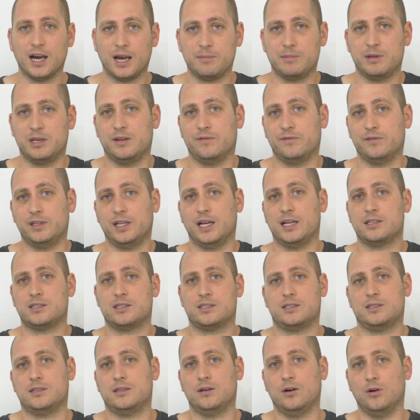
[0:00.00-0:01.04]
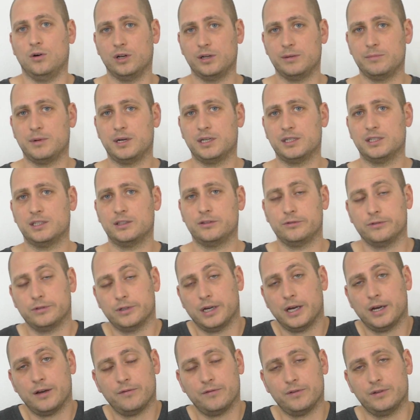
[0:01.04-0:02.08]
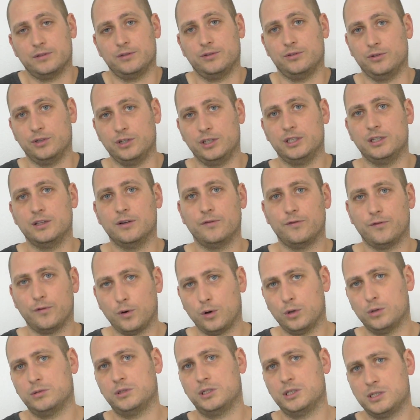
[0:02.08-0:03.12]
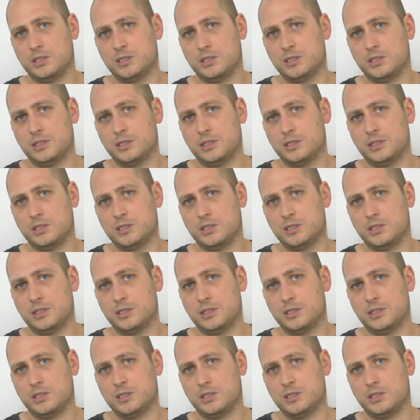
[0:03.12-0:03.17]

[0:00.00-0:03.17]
I mean, if that's the only money that you have and you need the phone,